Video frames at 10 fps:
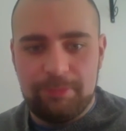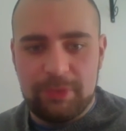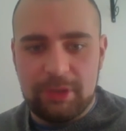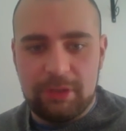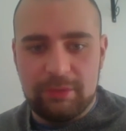You
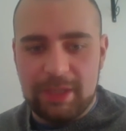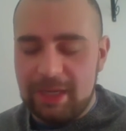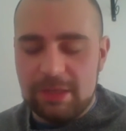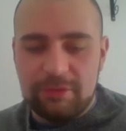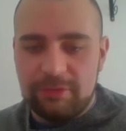know that
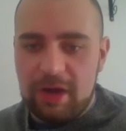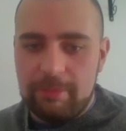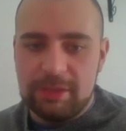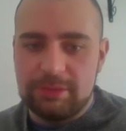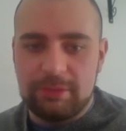is
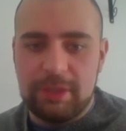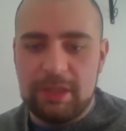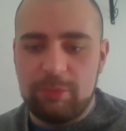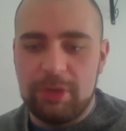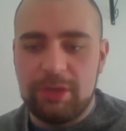environmental, and
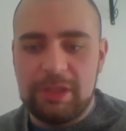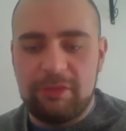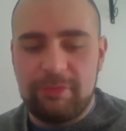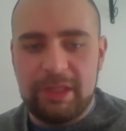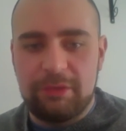it's one of these
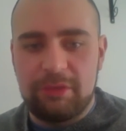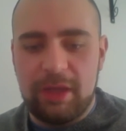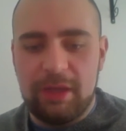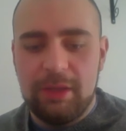things that